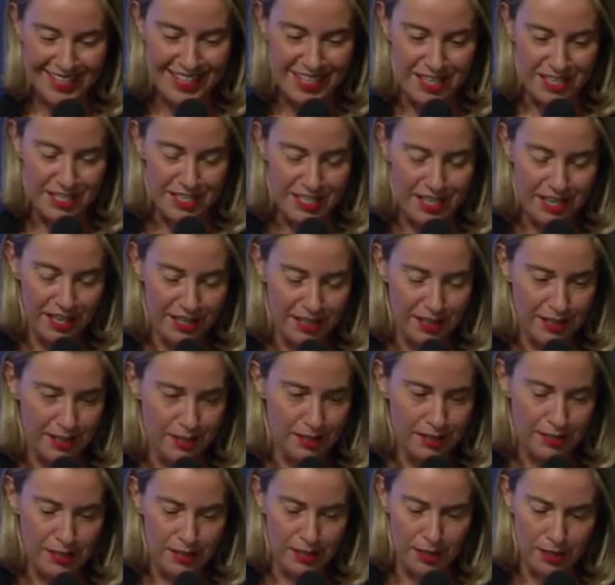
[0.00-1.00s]
say
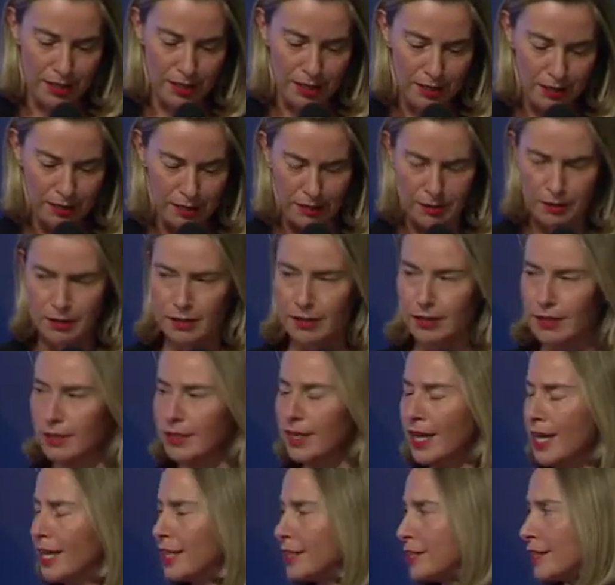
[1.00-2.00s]
that
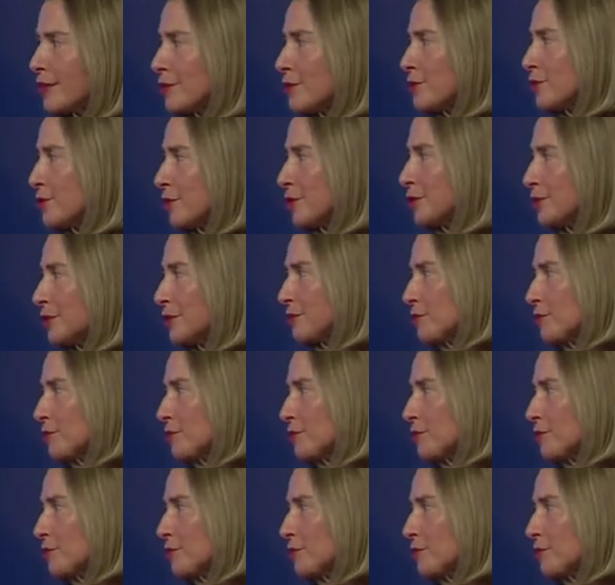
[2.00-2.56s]
9:30